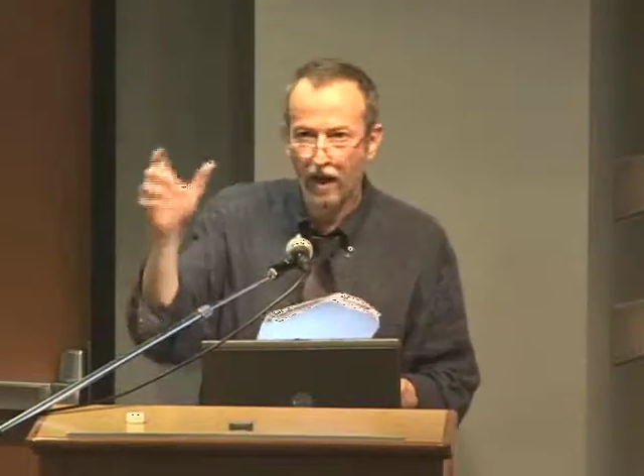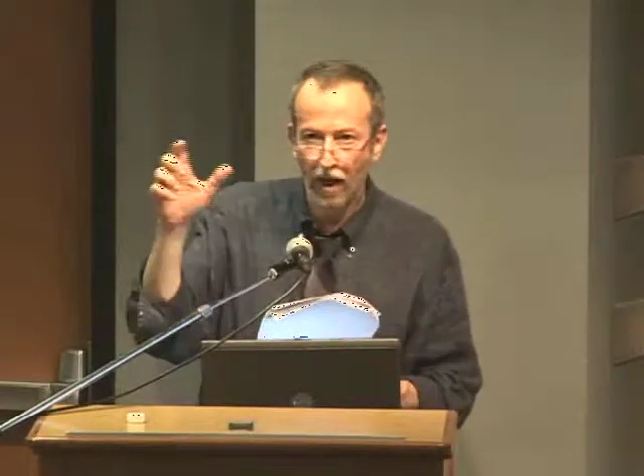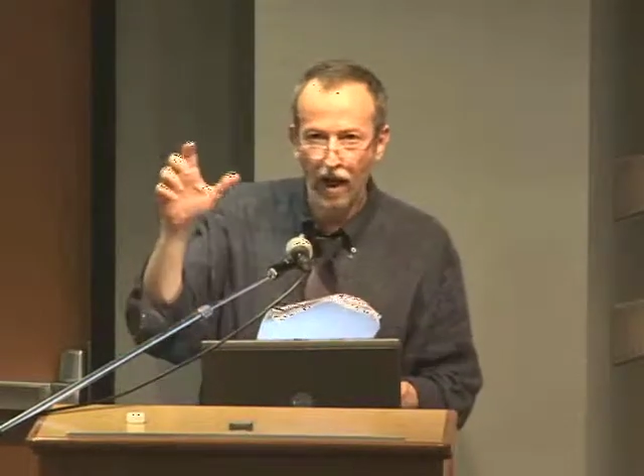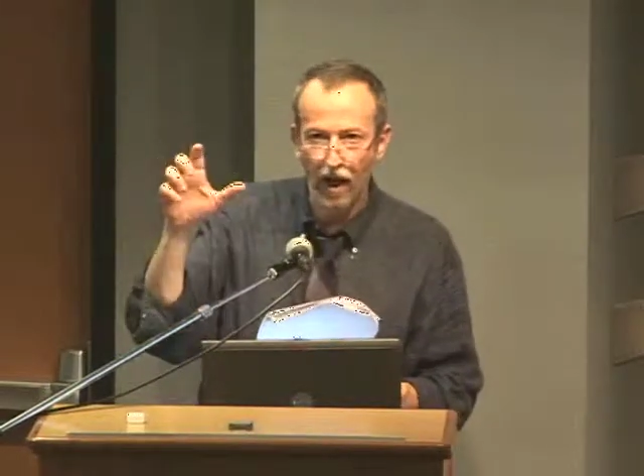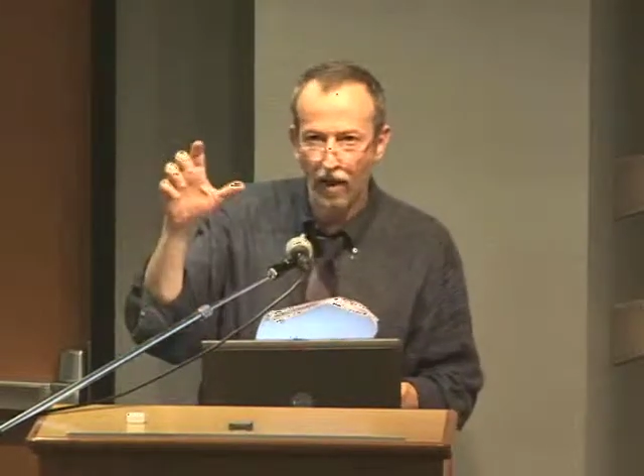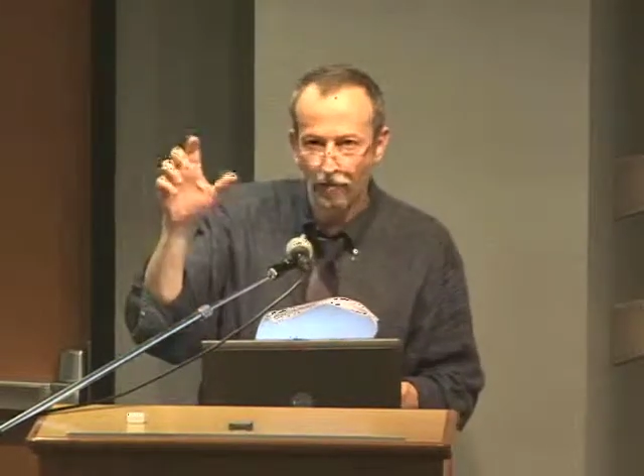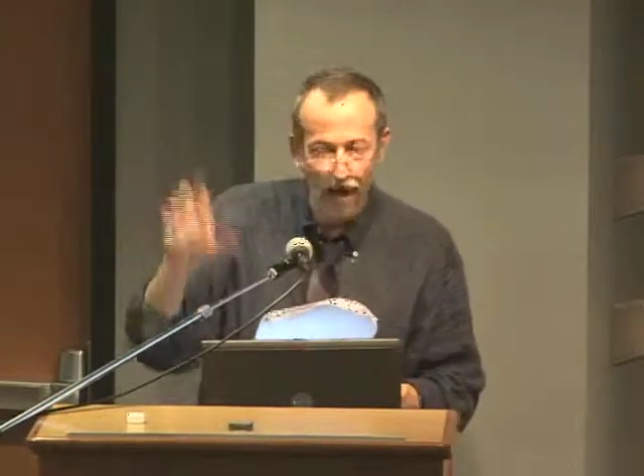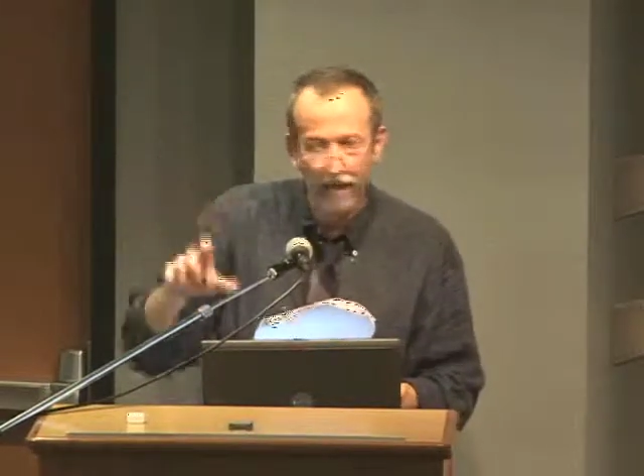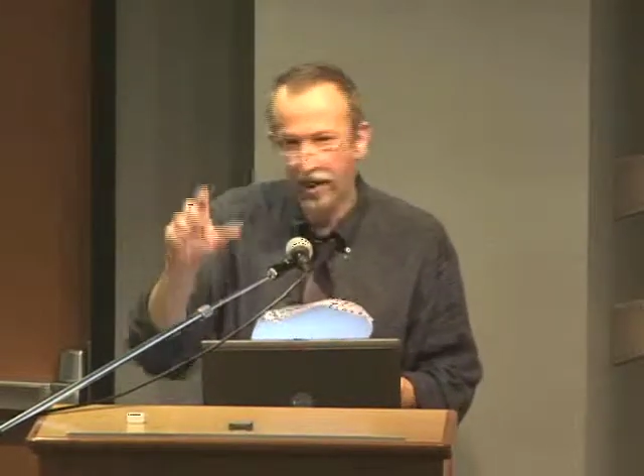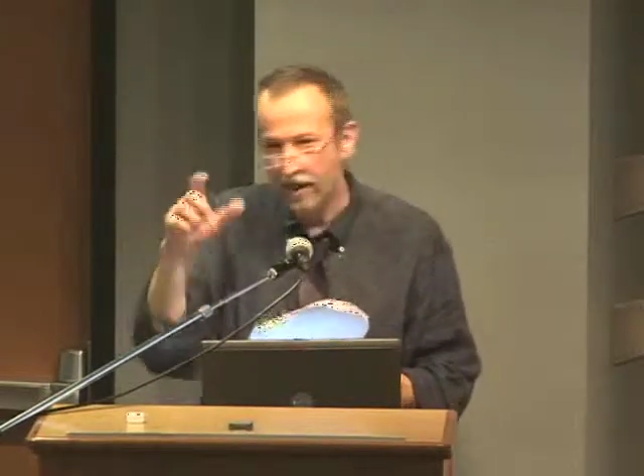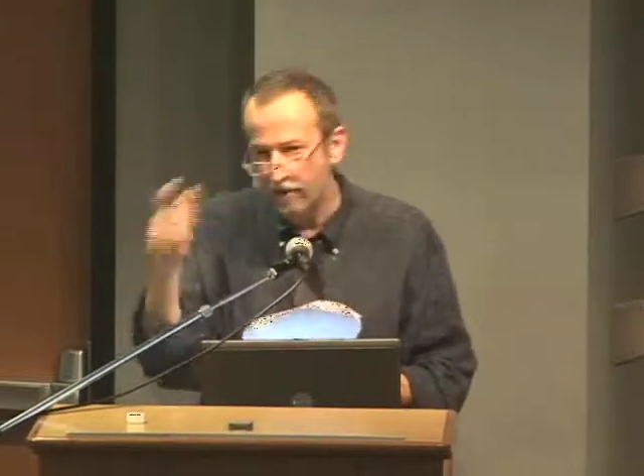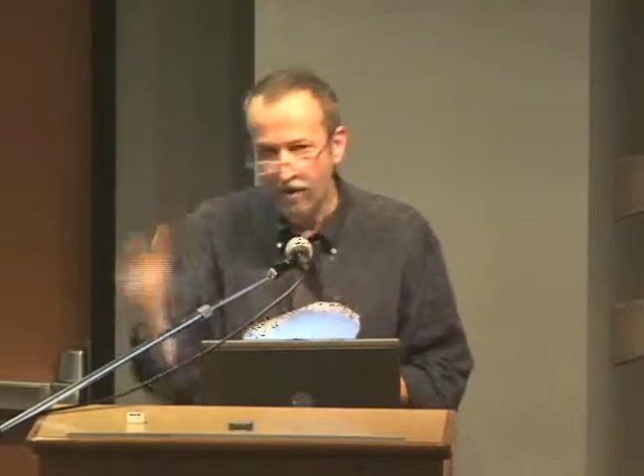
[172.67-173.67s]

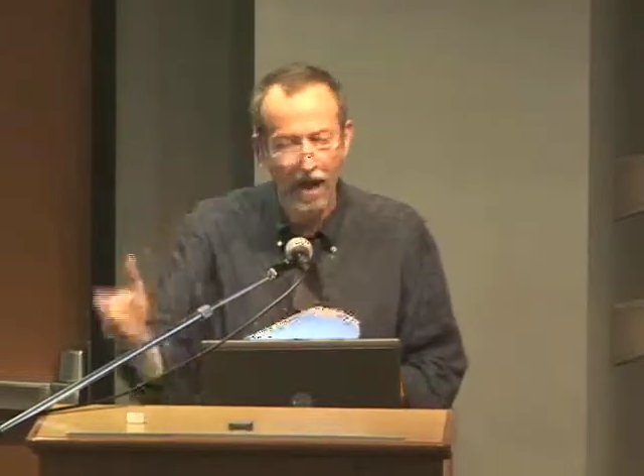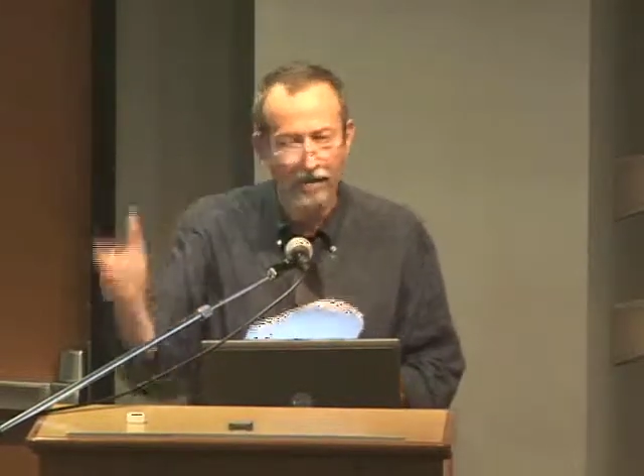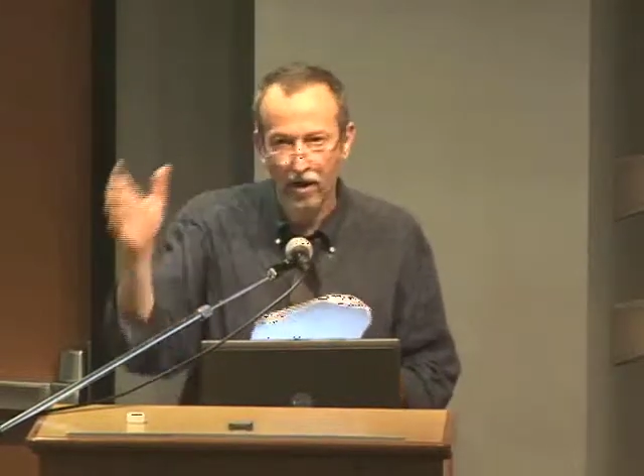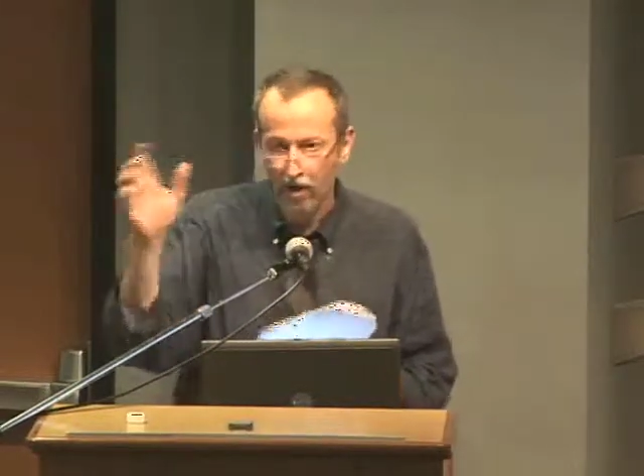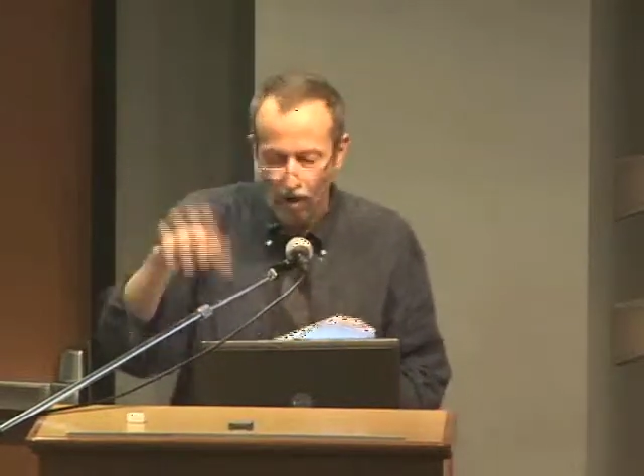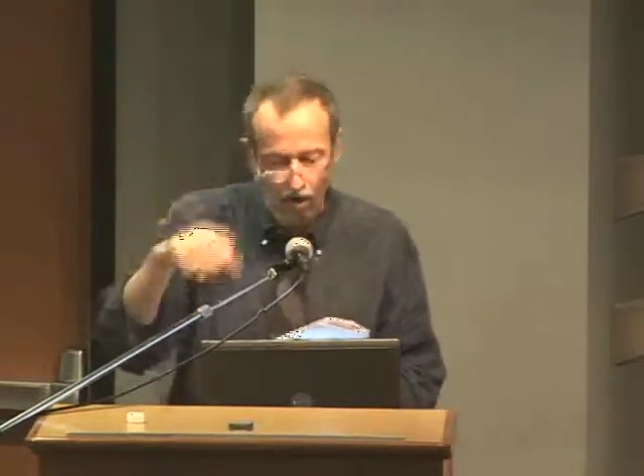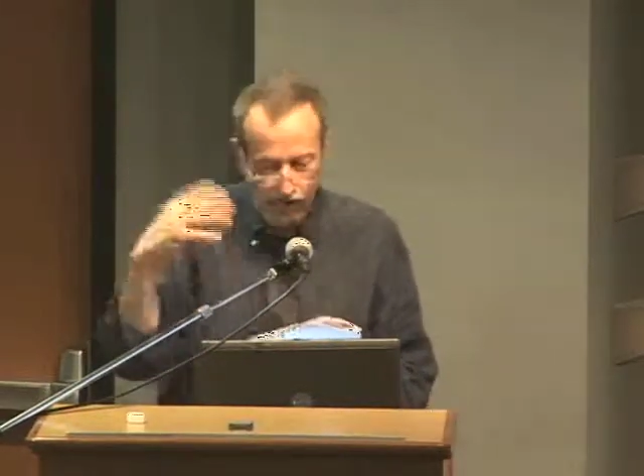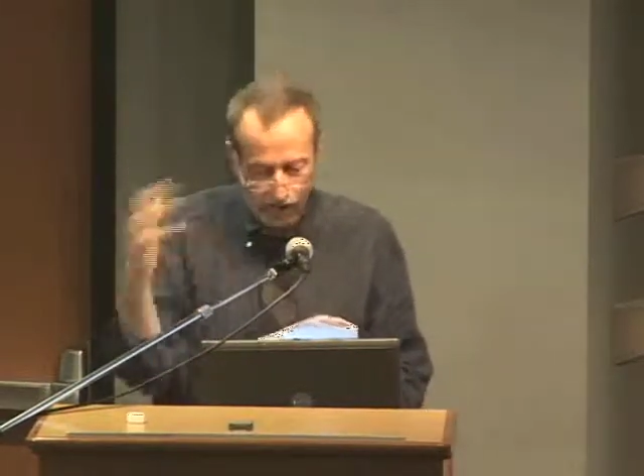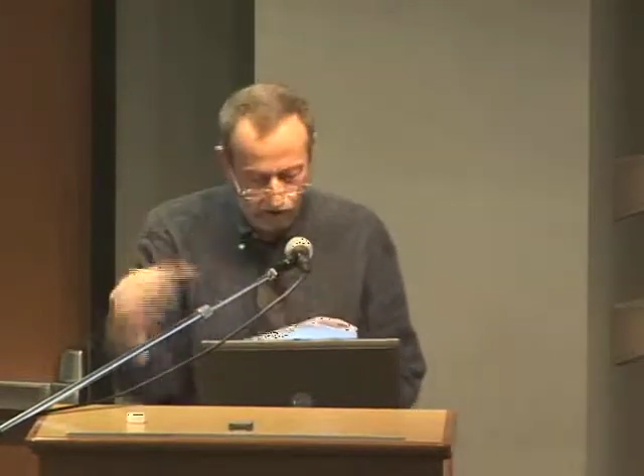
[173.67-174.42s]
rival and rival, colleague